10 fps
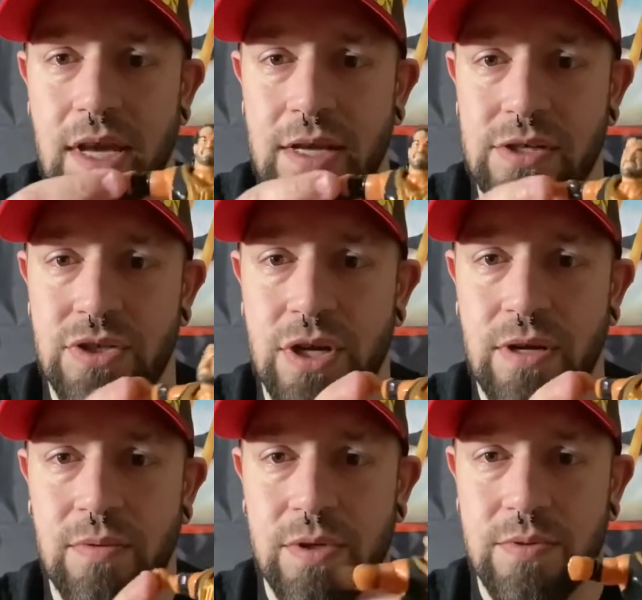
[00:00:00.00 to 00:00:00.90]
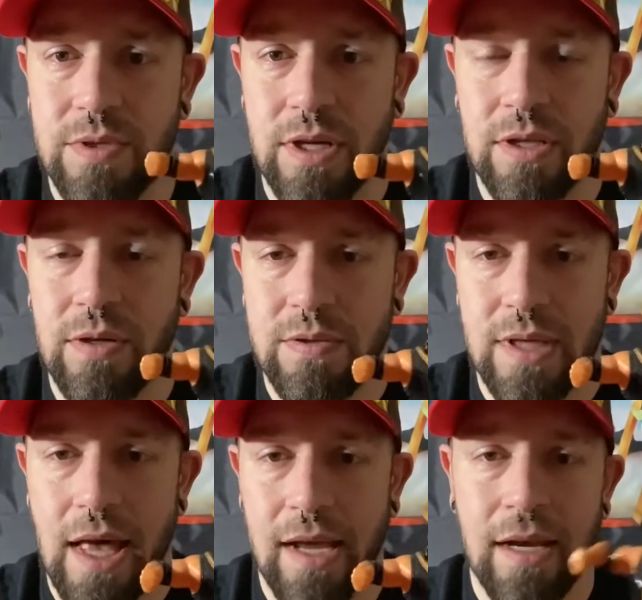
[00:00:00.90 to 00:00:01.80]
Edge, which was a clothesline.